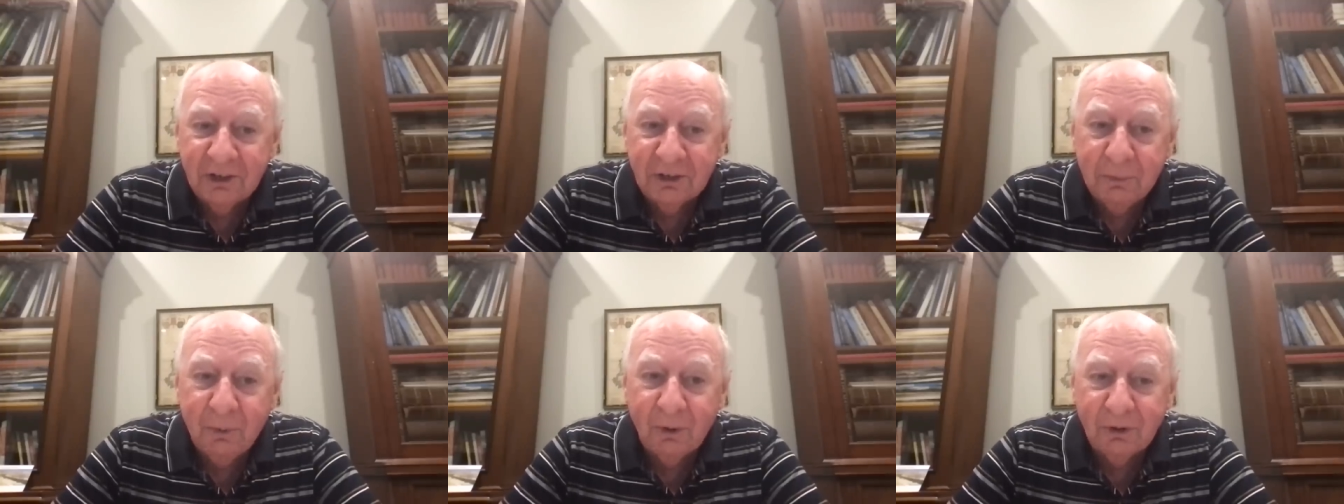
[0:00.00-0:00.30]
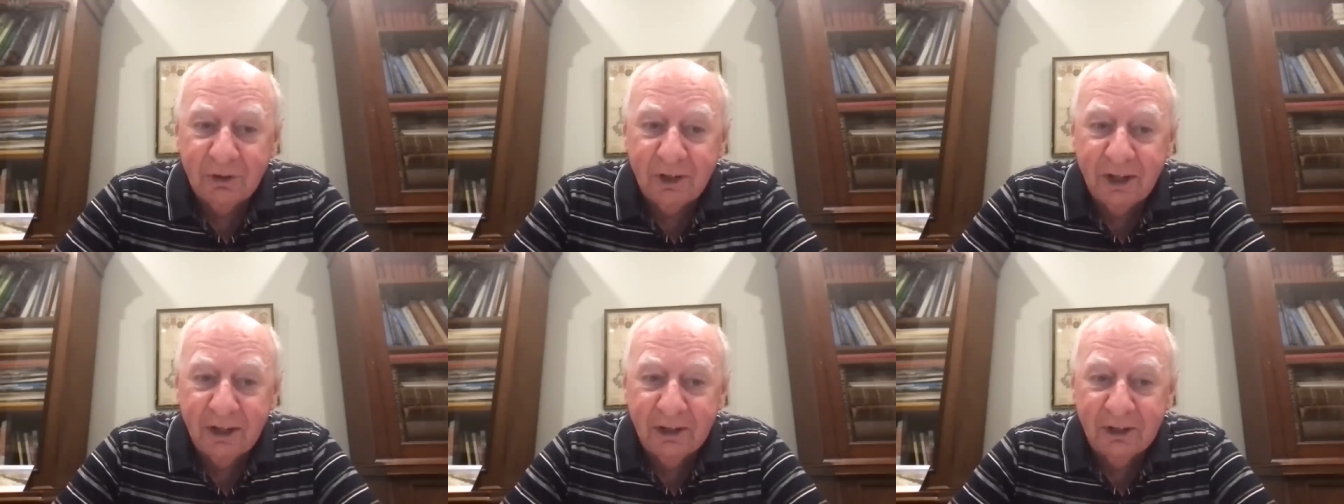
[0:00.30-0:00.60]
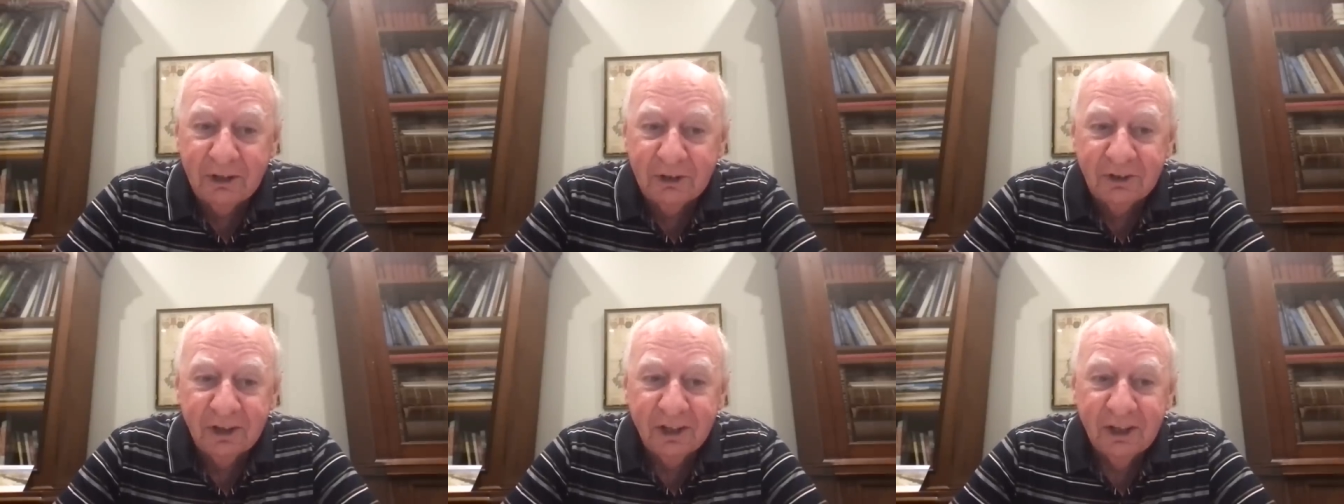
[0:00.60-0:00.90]

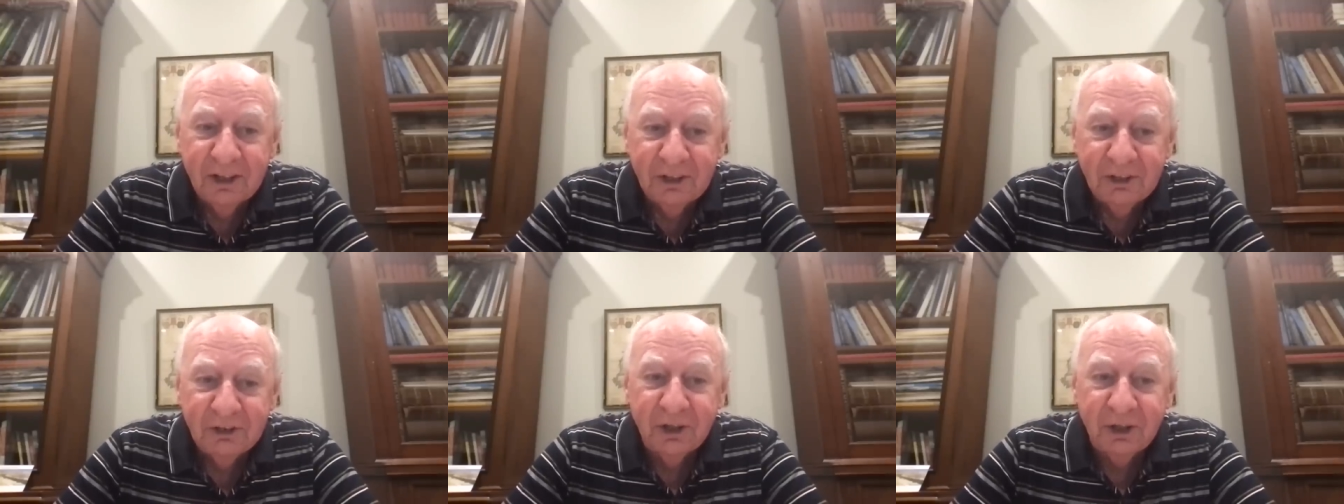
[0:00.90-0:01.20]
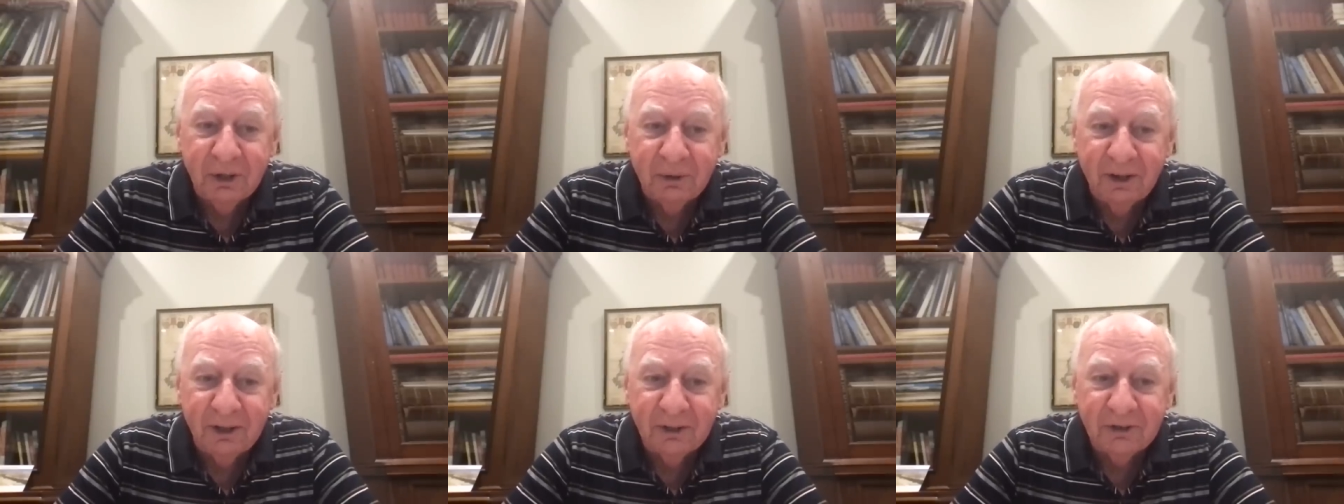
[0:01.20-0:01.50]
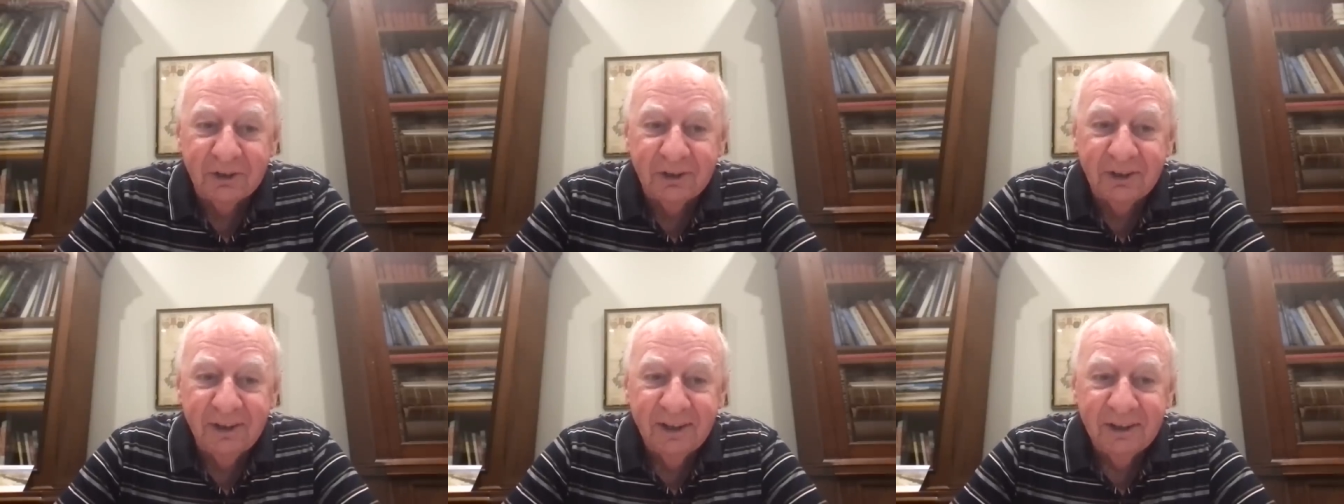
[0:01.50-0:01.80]
Spontaneous
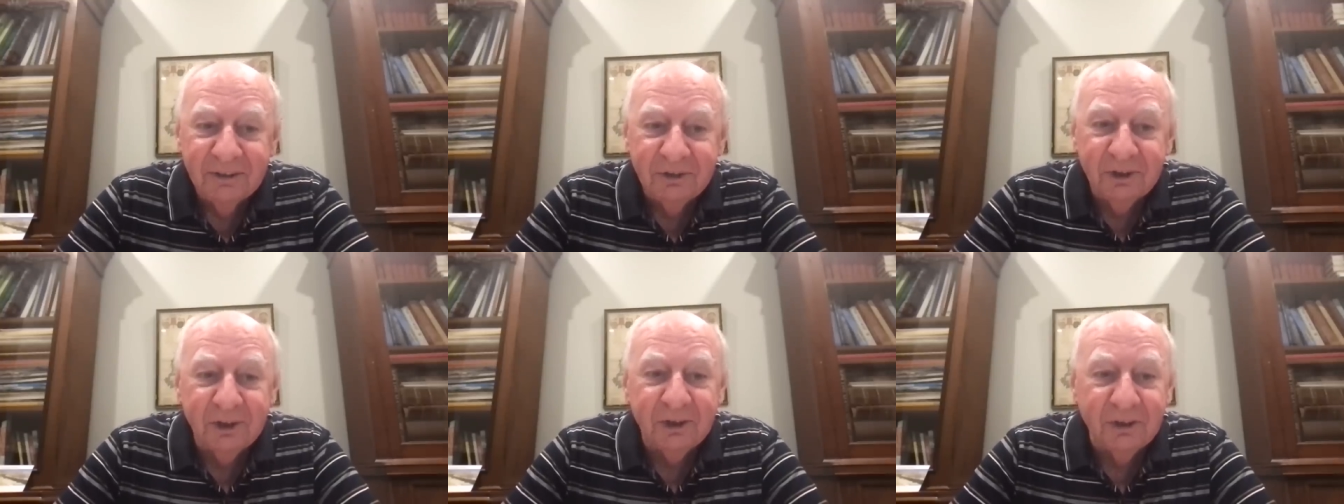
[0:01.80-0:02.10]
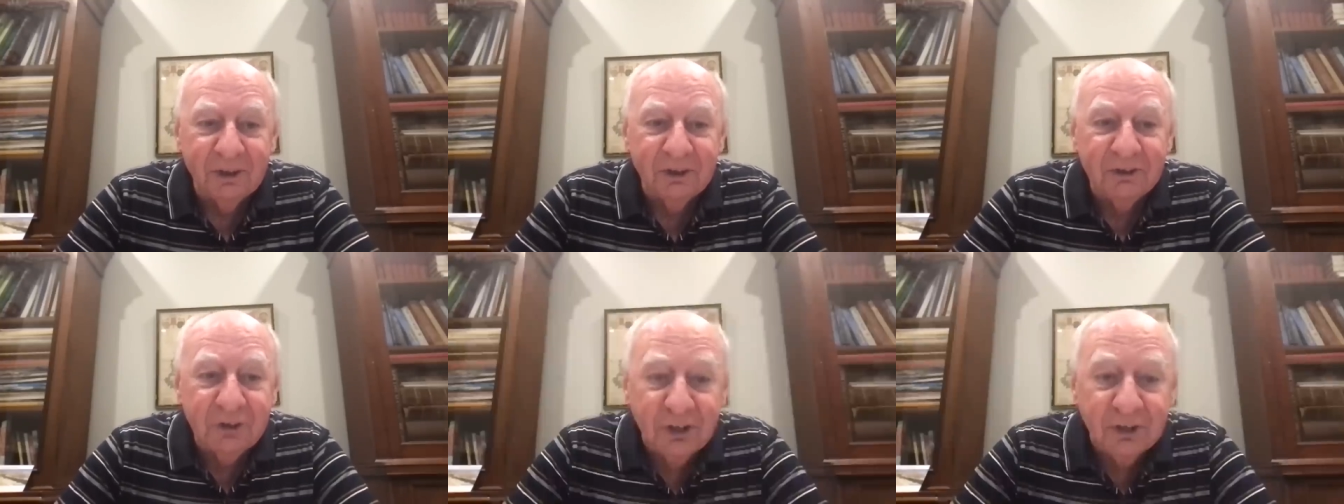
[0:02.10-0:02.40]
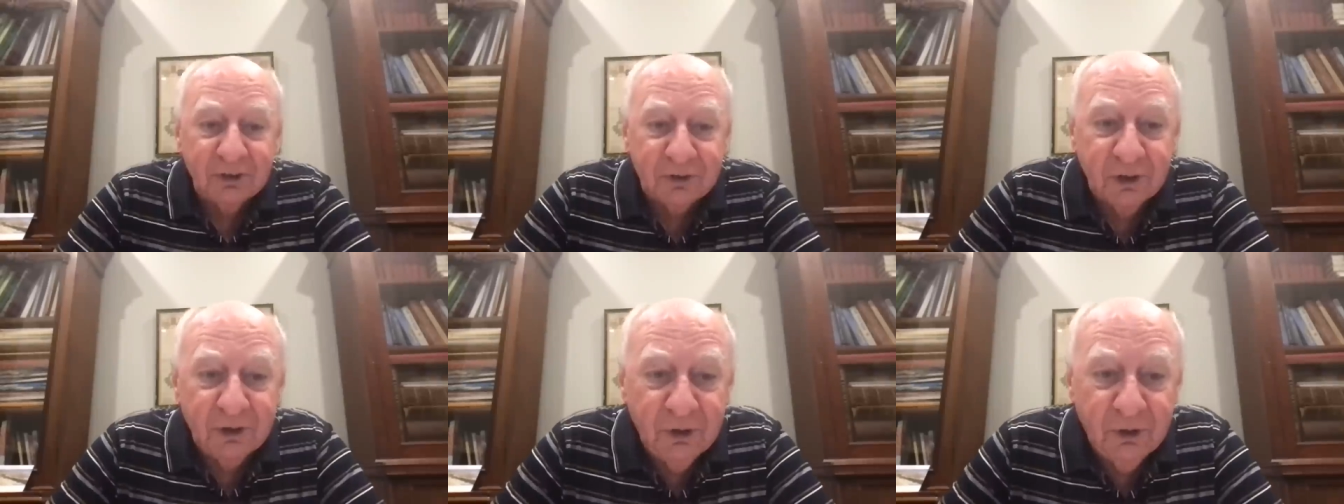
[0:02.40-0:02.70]
generation didn't
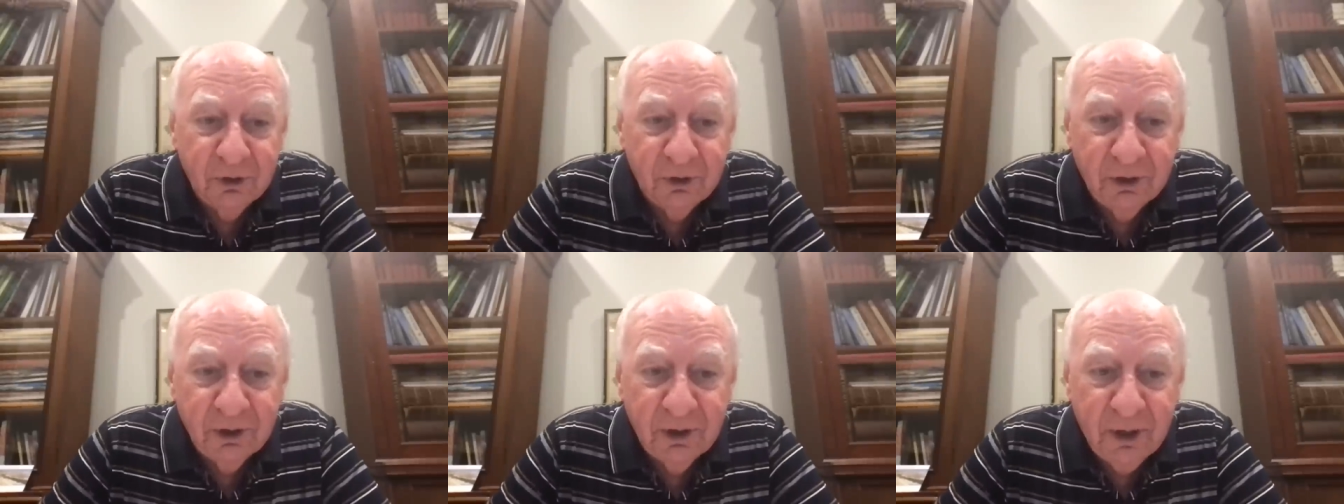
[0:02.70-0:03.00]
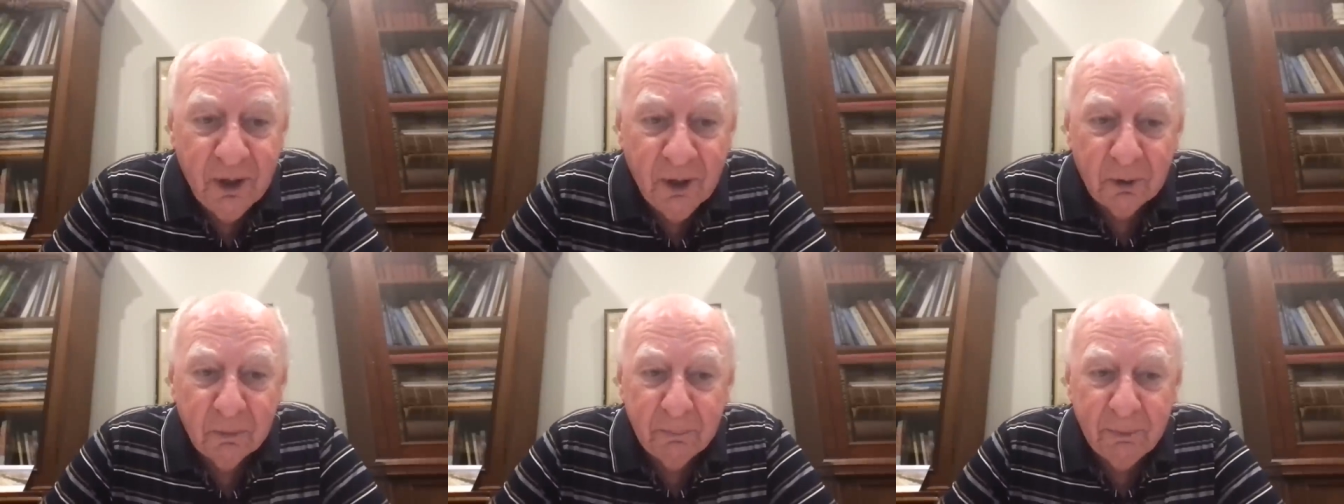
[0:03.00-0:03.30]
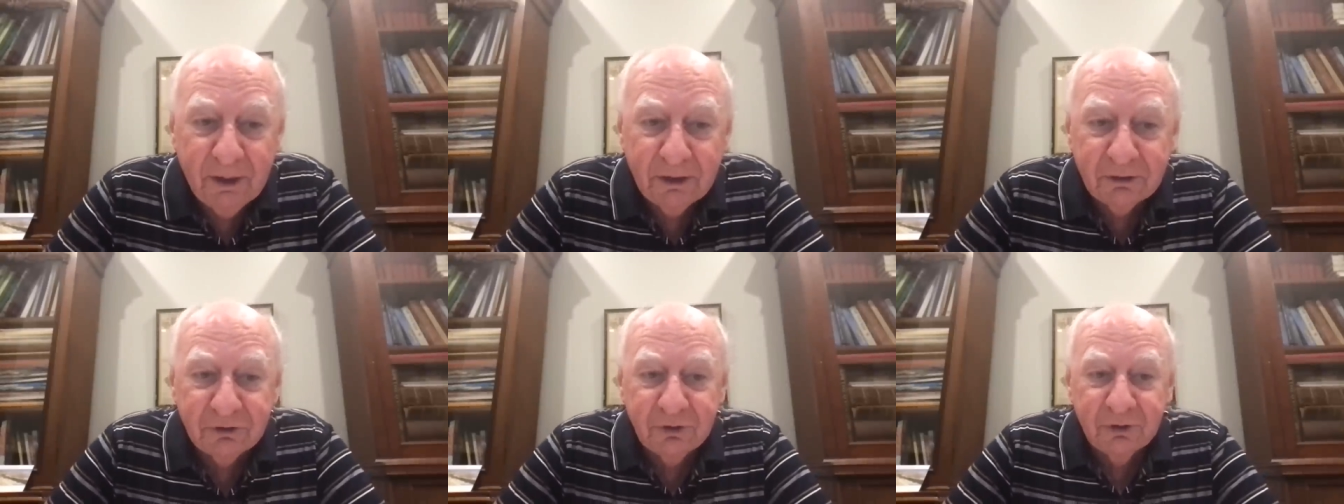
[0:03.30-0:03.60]
exist, and you can go to
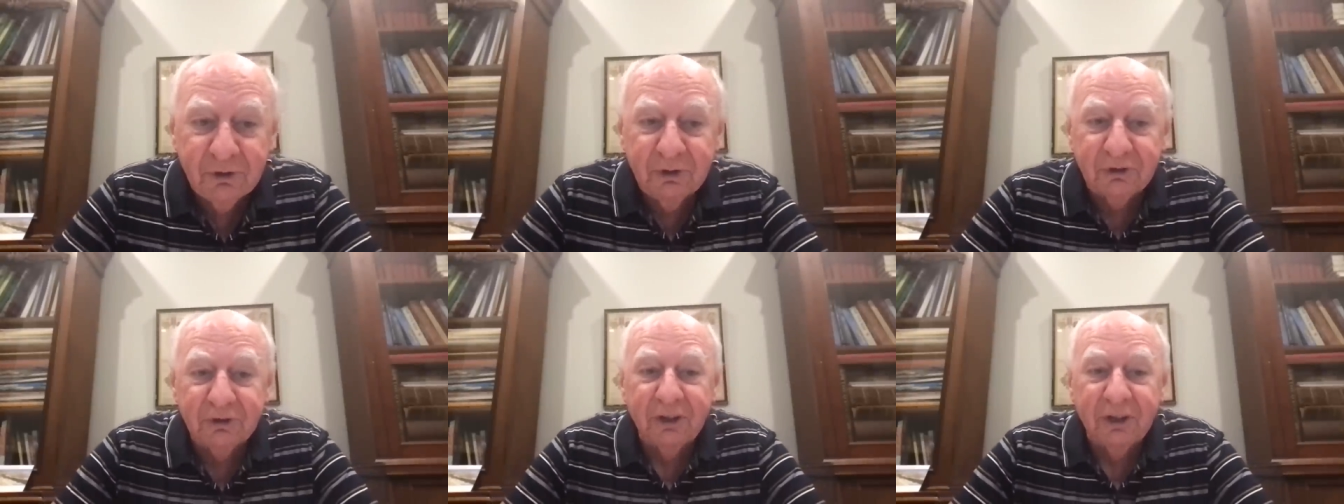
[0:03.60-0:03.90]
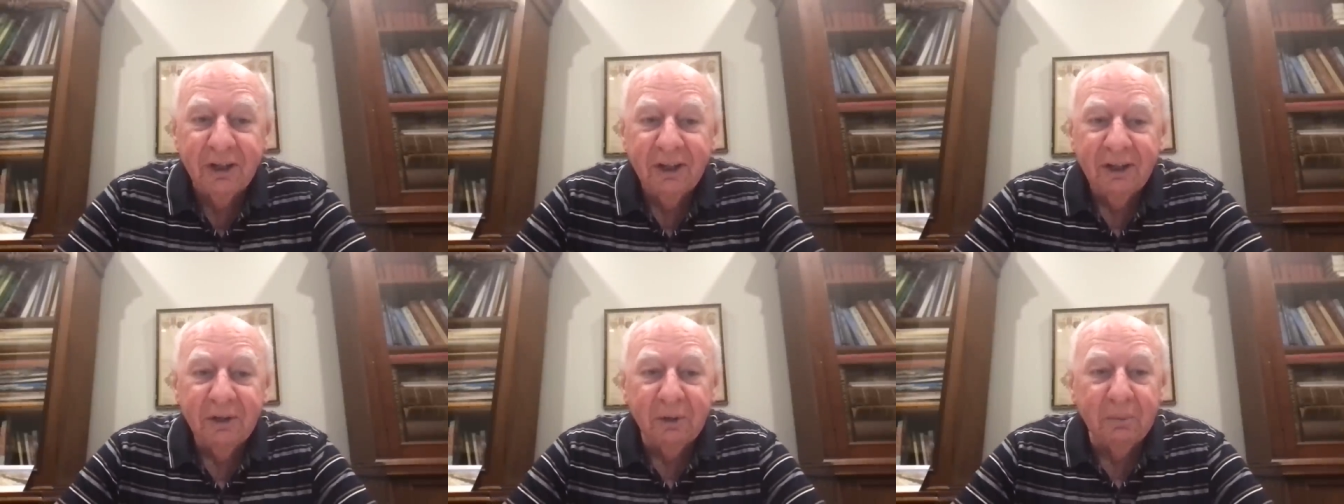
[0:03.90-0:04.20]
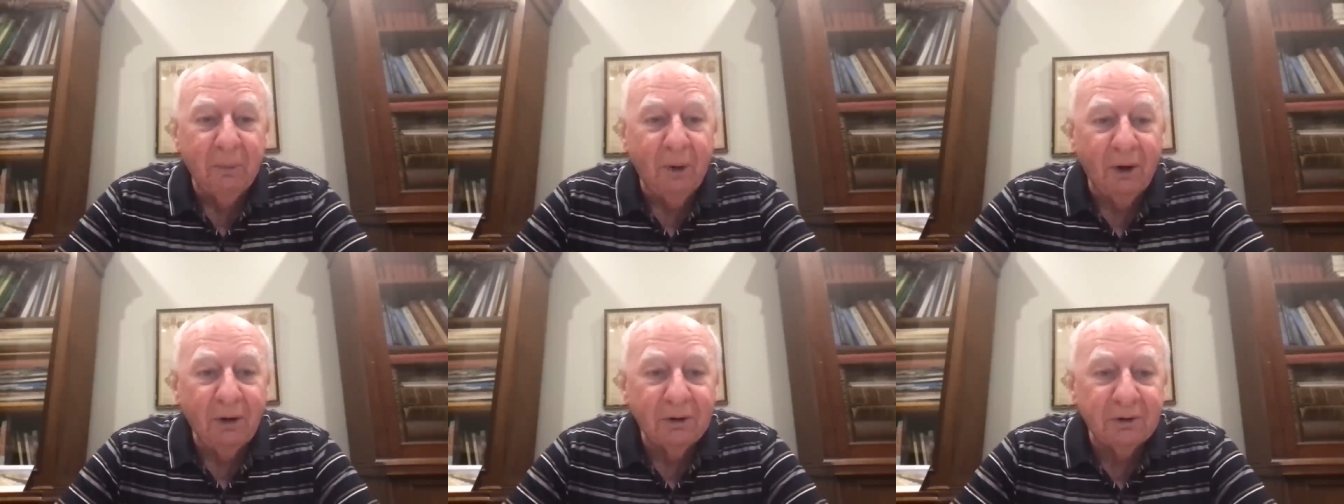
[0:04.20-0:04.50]
Pasteur's
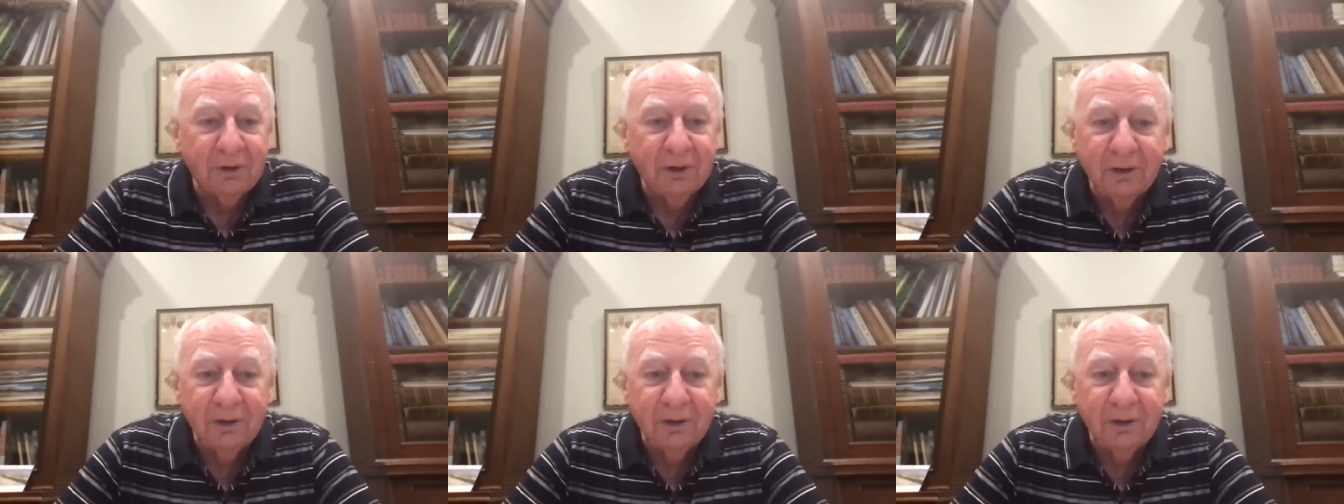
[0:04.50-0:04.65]
laboratory.